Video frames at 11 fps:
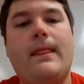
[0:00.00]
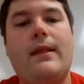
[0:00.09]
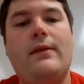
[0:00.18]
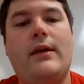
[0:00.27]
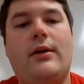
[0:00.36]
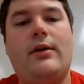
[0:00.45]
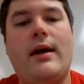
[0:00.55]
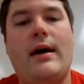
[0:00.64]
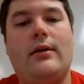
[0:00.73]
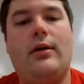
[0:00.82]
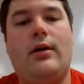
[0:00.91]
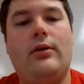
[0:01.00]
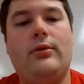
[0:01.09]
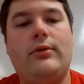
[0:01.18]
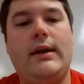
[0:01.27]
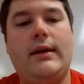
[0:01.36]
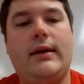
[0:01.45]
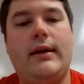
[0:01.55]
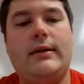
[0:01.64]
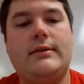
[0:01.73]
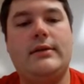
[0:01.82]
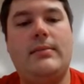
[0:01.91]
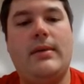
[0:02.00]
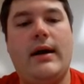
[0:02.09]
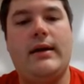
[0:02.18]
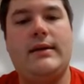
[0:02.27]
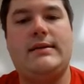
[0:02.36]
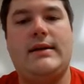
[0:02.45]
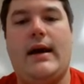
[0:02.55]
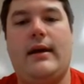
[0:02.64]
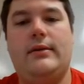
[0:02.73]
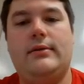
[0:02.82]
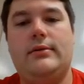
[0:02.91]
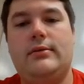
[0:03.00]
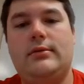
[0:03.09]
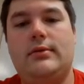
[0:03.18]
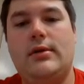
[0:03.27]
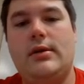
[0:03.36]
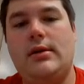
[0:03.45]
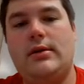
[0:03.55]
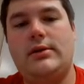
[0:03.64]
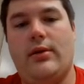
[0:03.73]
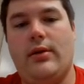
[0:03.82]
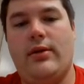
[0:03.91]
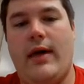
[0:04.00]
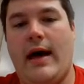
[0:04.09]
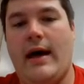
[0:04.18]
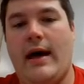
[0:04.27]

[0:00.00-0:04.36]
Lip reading: that are not already connected by a side. So that